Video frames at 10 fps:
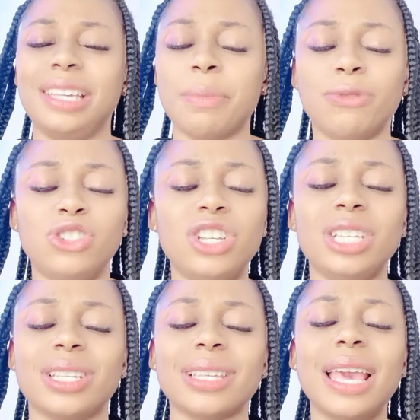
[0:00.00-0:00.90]
name of
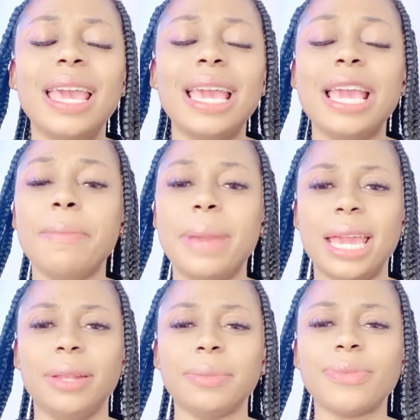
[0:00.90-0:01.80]
Jesus.
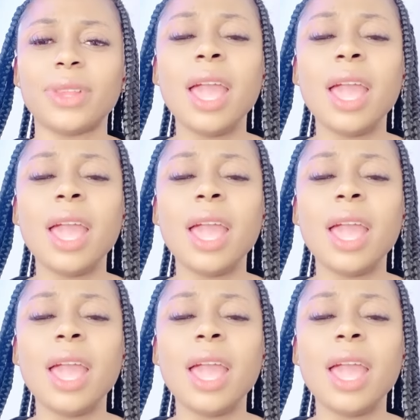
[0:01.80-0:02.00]
Amen.